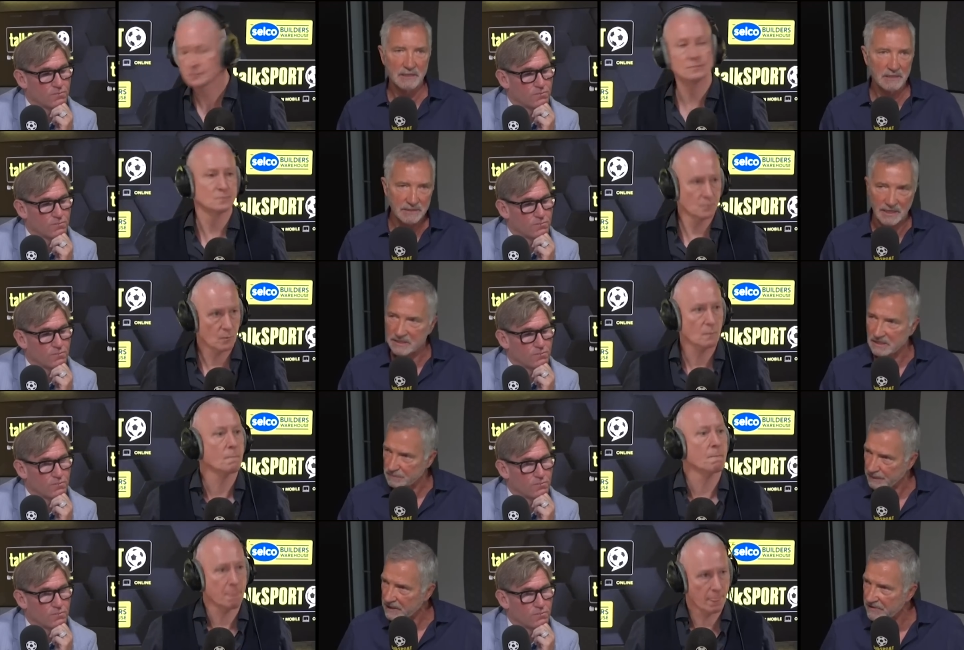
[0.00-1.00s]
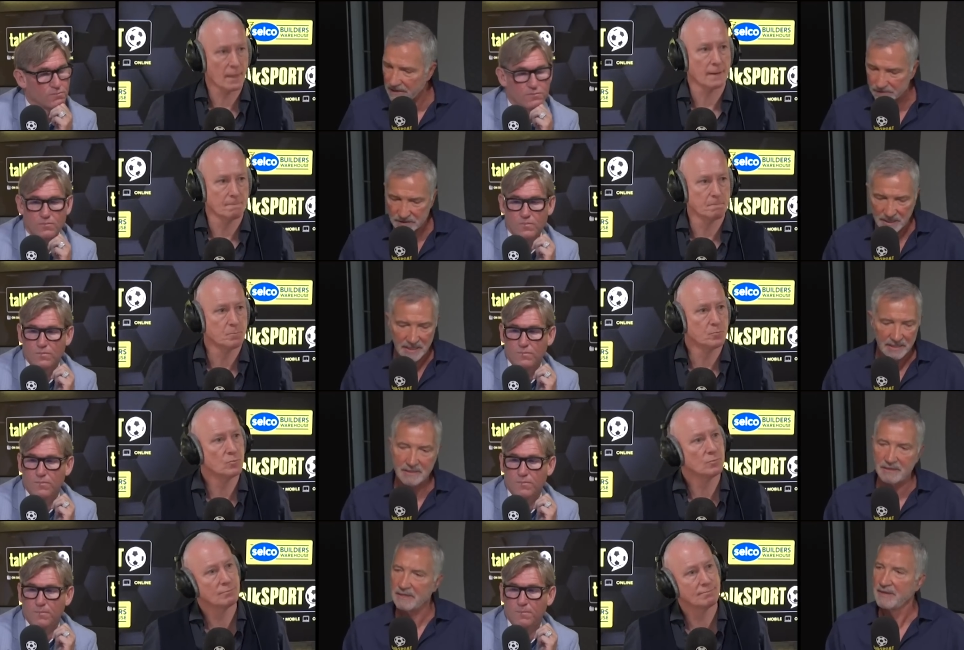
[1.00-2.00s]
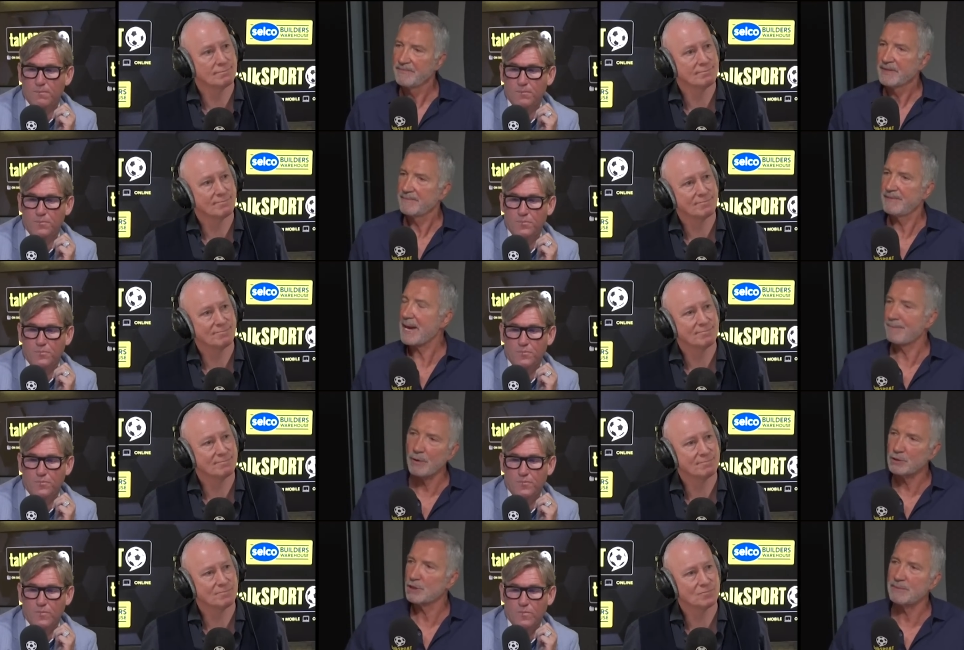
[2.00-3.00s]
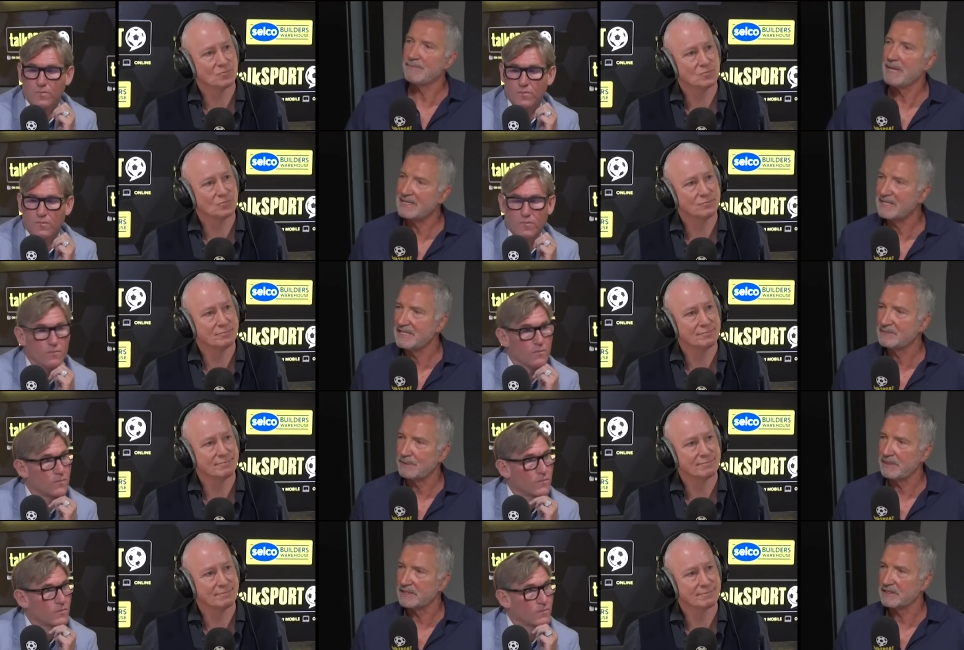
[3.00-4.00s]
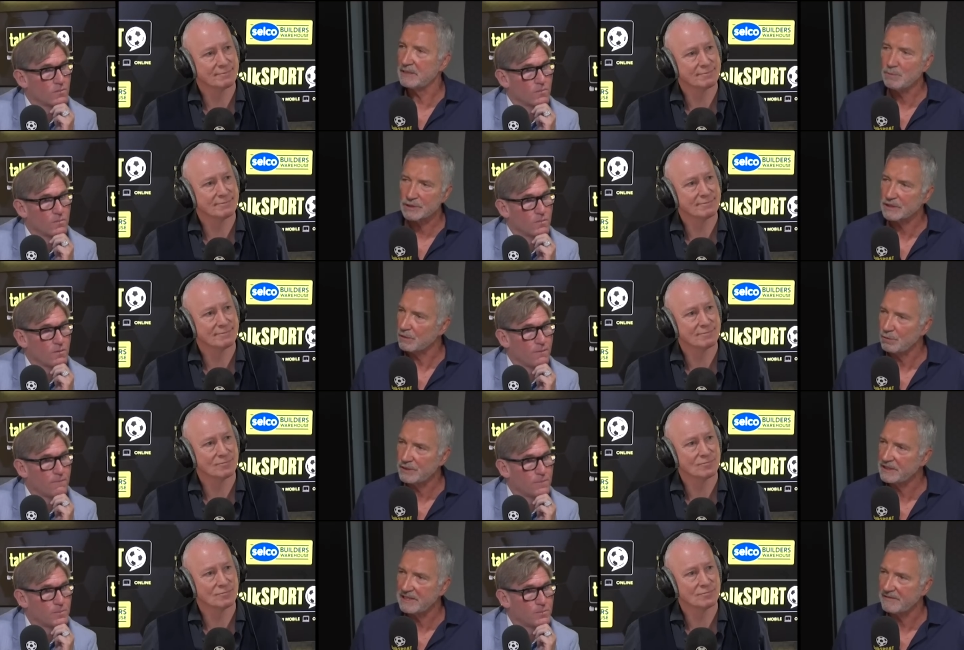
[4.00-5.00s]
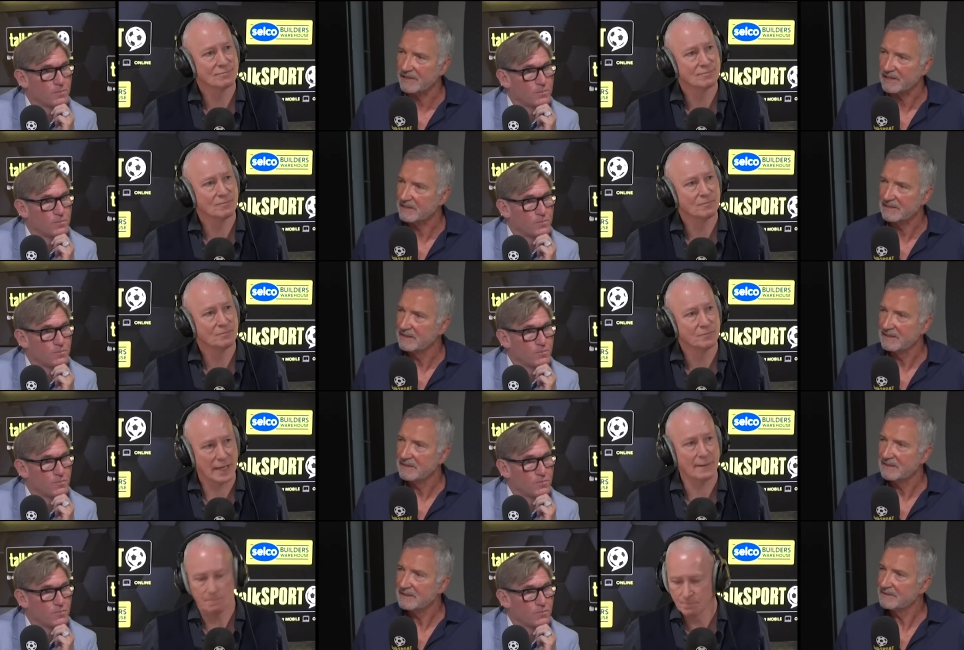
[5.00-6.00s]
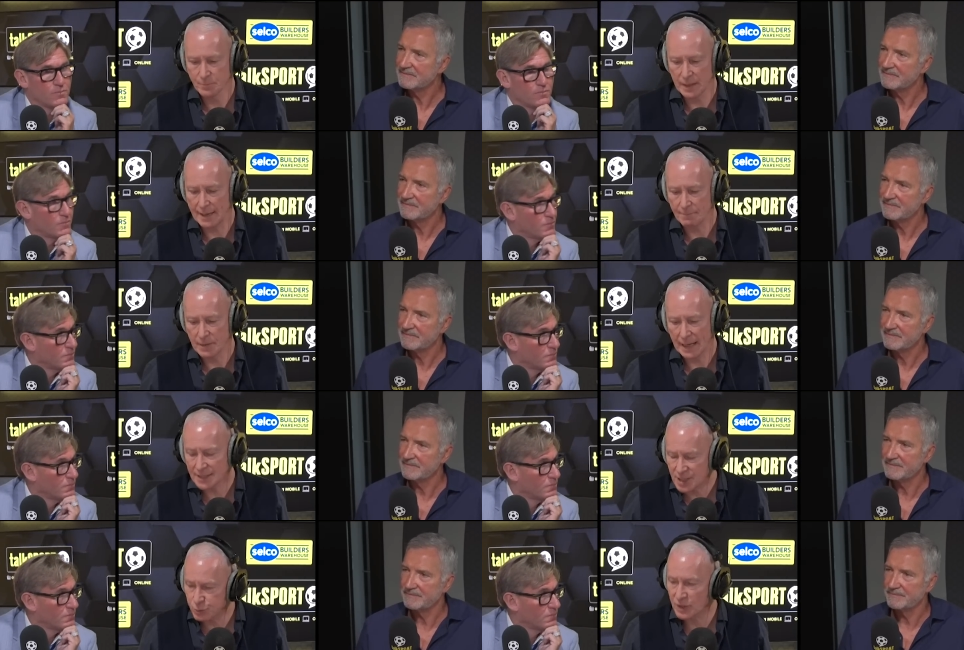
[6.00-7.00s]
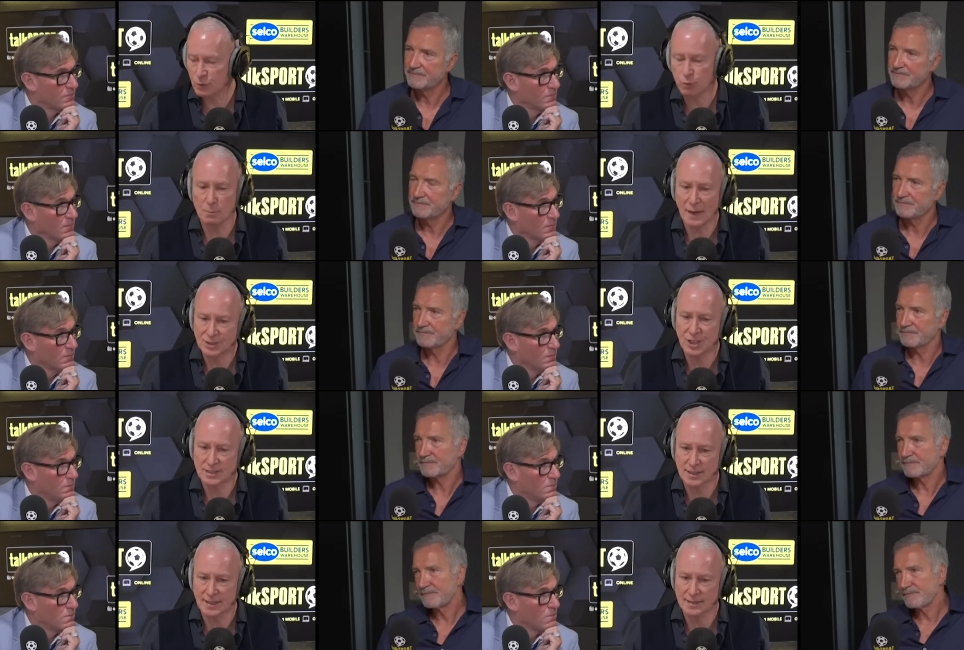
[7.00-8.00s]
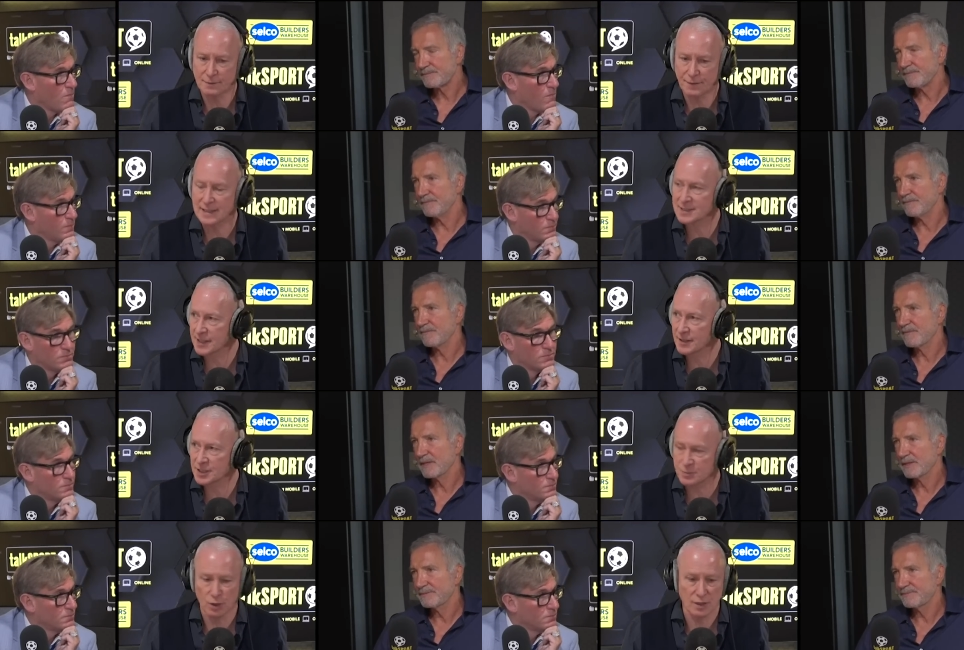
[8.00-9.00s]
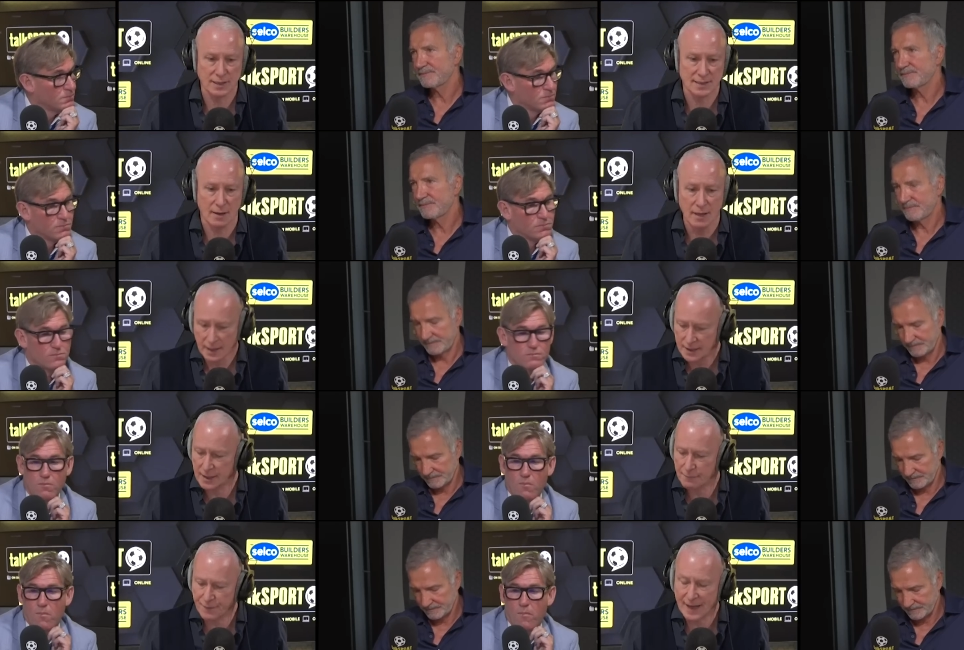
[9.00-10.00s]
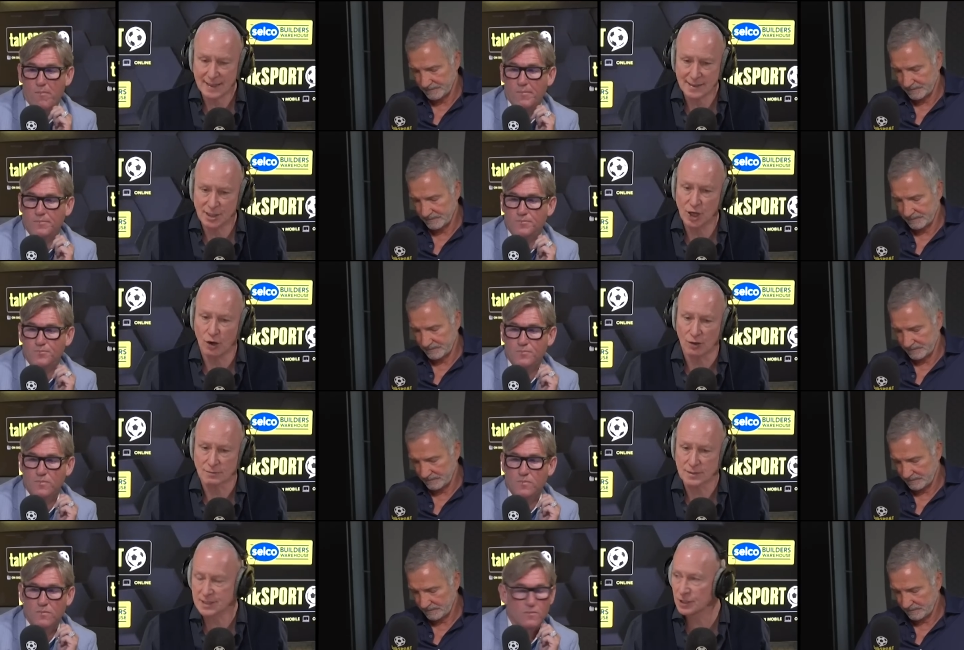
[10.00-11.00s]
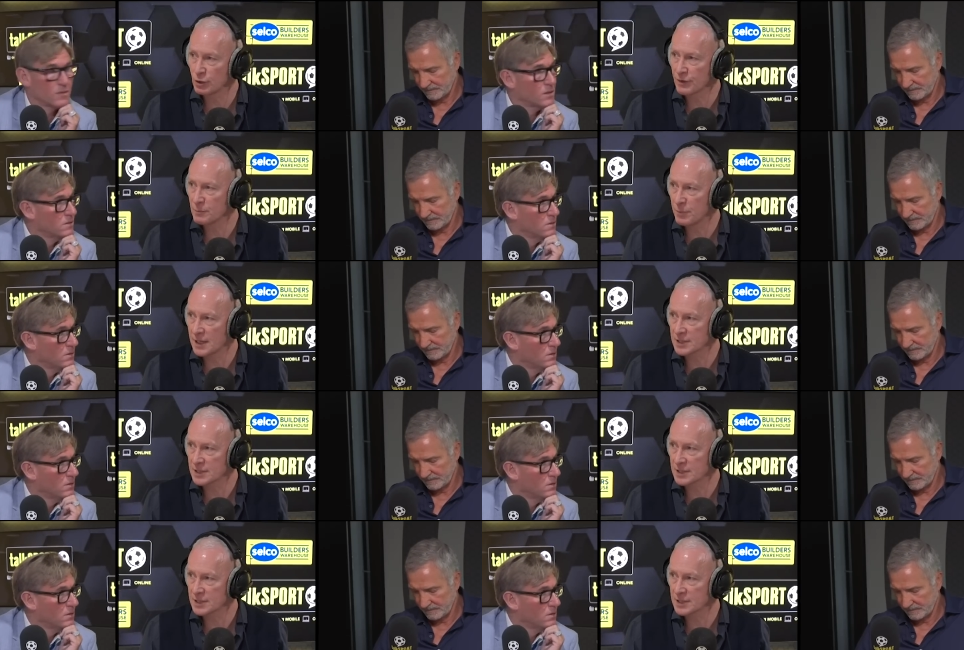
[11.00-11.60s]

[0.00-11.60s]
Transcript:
Speaker 1: because you get such big crowds. So that point should have been made to these players. He wasn't alone in leaving.
Speaker 2: Yeah, yeah. I just wonder what Manchester United fans think this morning, Sam. You get Frankie de Jong still over in